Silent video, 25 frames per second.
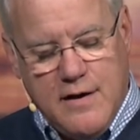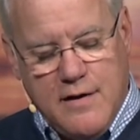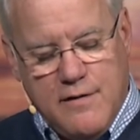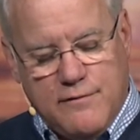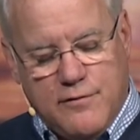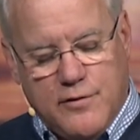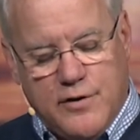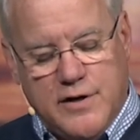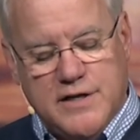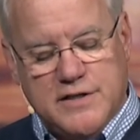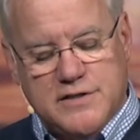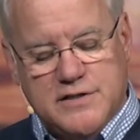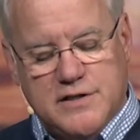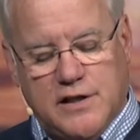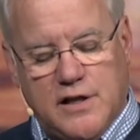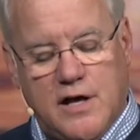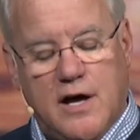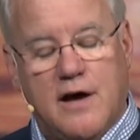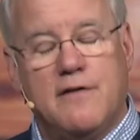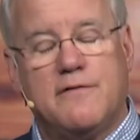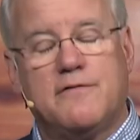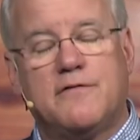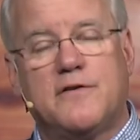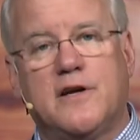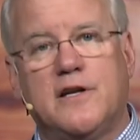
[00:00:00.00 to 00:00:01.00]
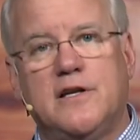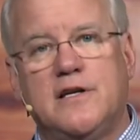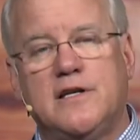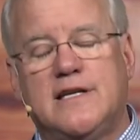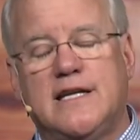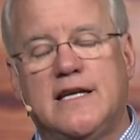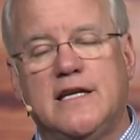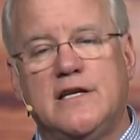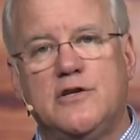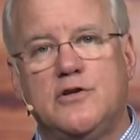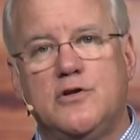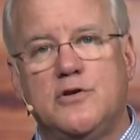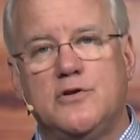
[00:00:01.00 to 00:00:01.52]
for his love
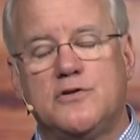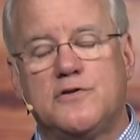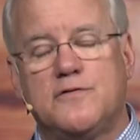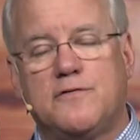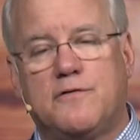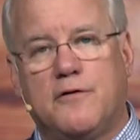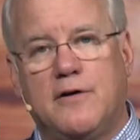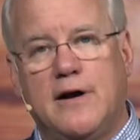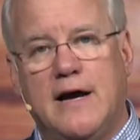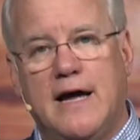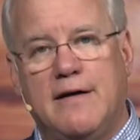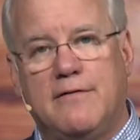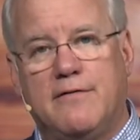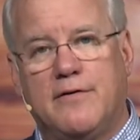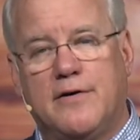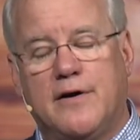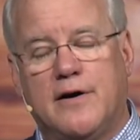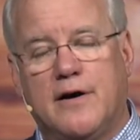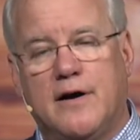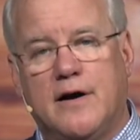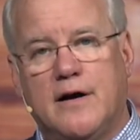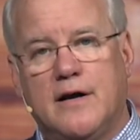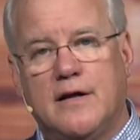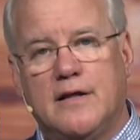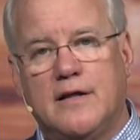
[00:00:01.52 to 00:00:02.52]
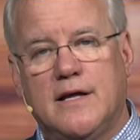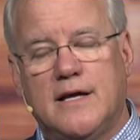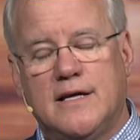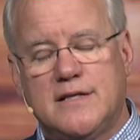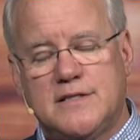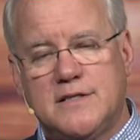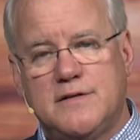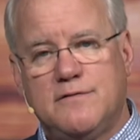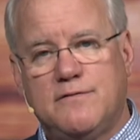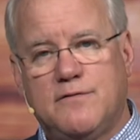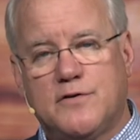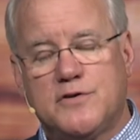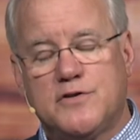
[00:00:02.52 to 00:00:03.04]
continues forever."
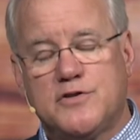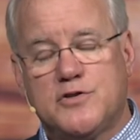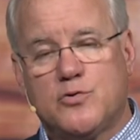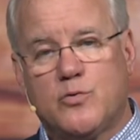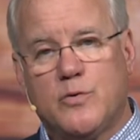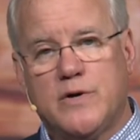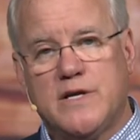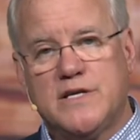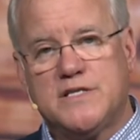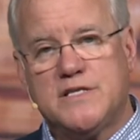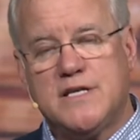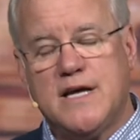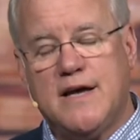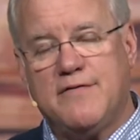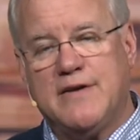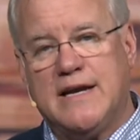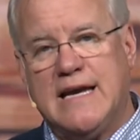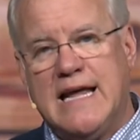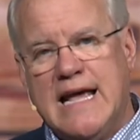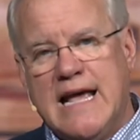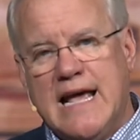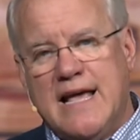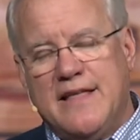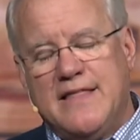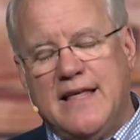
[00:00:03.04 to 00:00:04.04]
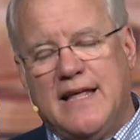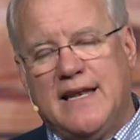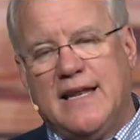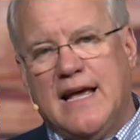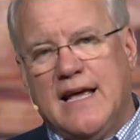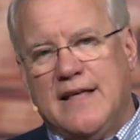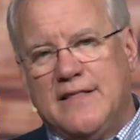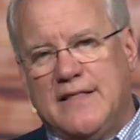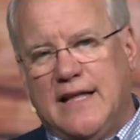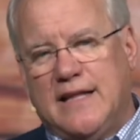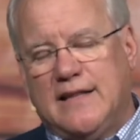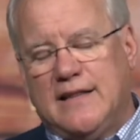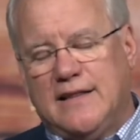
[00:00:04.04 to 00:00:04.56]
That's in verse 27.
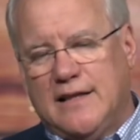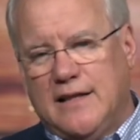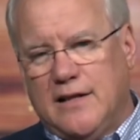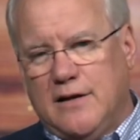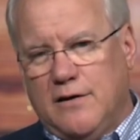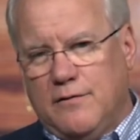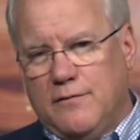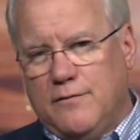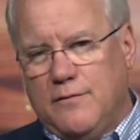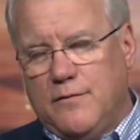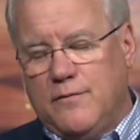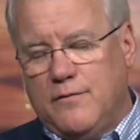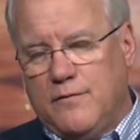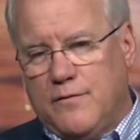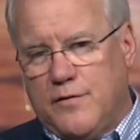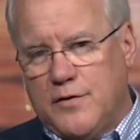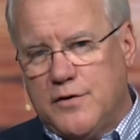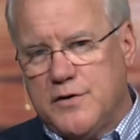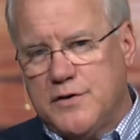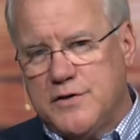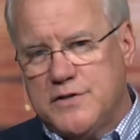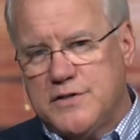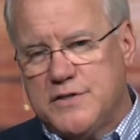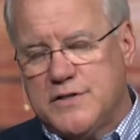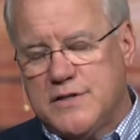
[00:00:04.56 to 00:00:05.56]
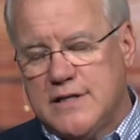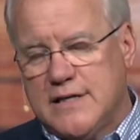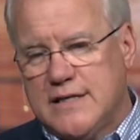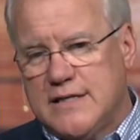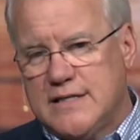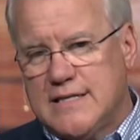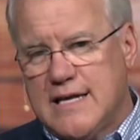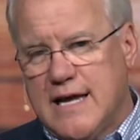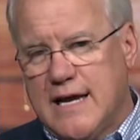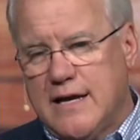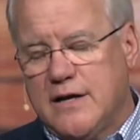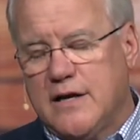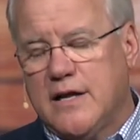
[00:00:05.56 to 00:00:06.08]
That little verse
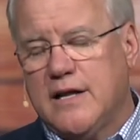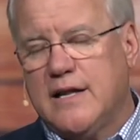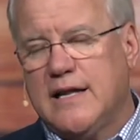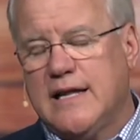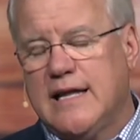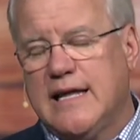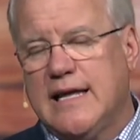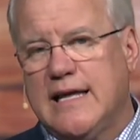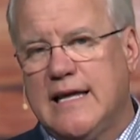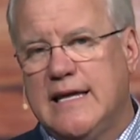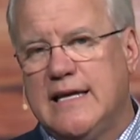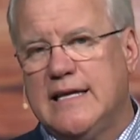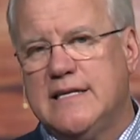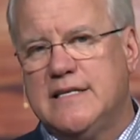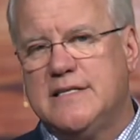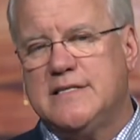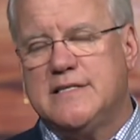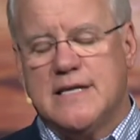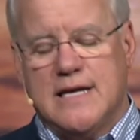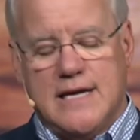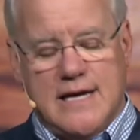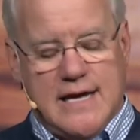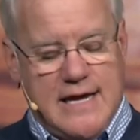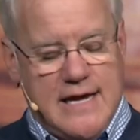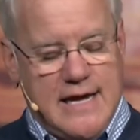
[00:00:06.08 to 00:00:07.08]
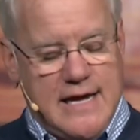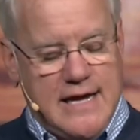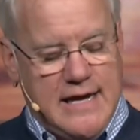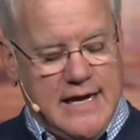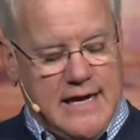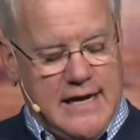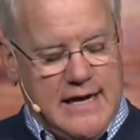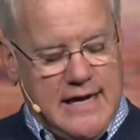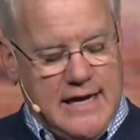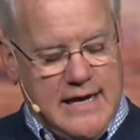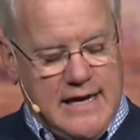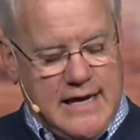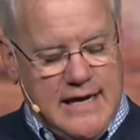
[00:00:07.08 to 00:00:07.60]
is that
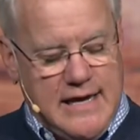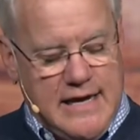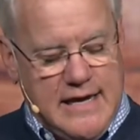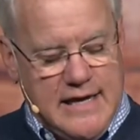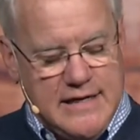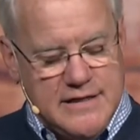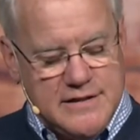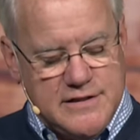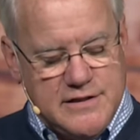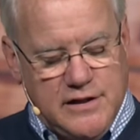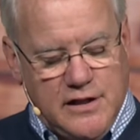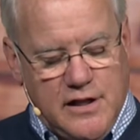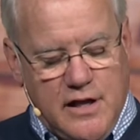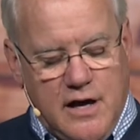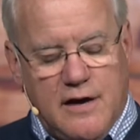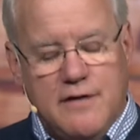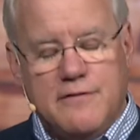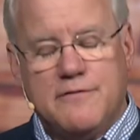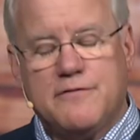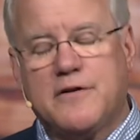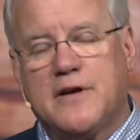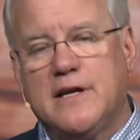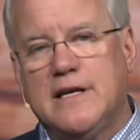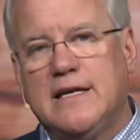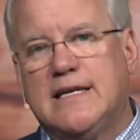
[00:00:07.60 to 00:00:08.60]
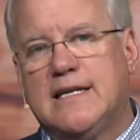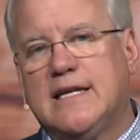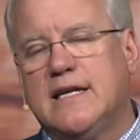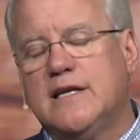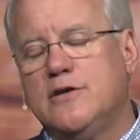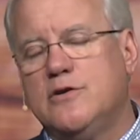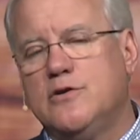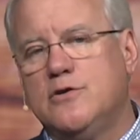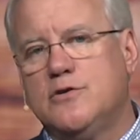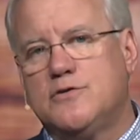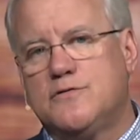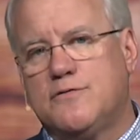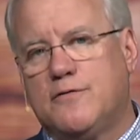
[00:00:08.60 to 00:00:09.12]
his love
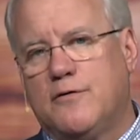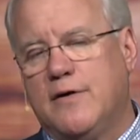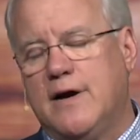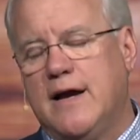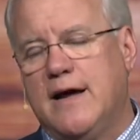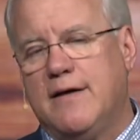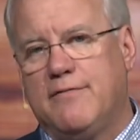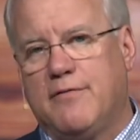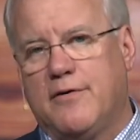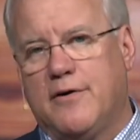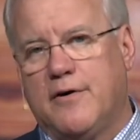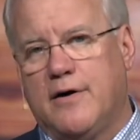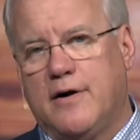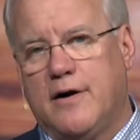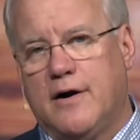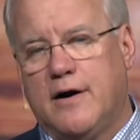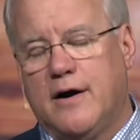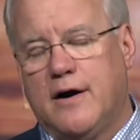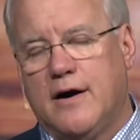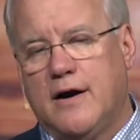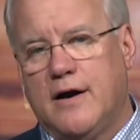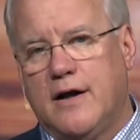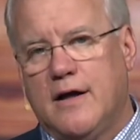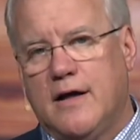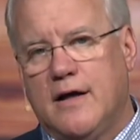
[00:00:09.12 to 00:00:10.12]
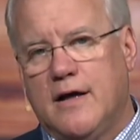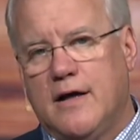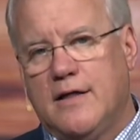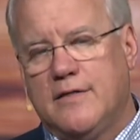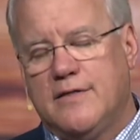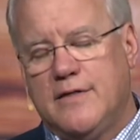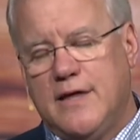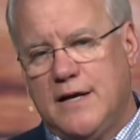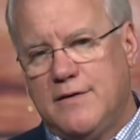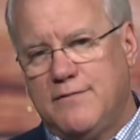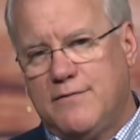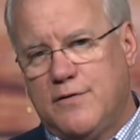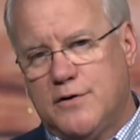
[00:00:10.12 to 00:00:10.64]
continues forever.
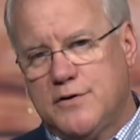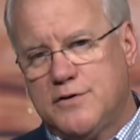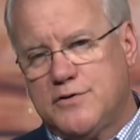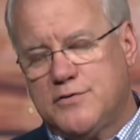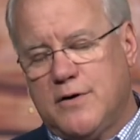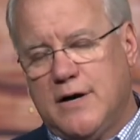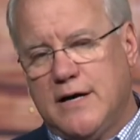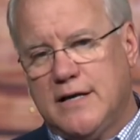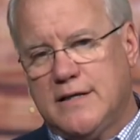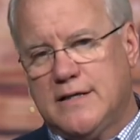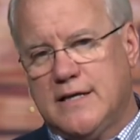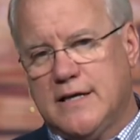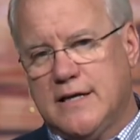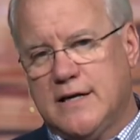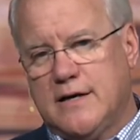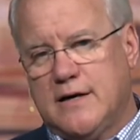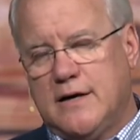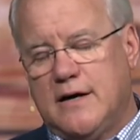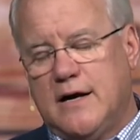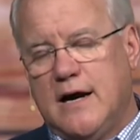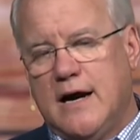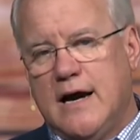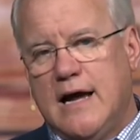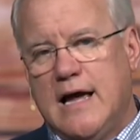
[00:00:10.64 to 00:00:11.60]
That verse right there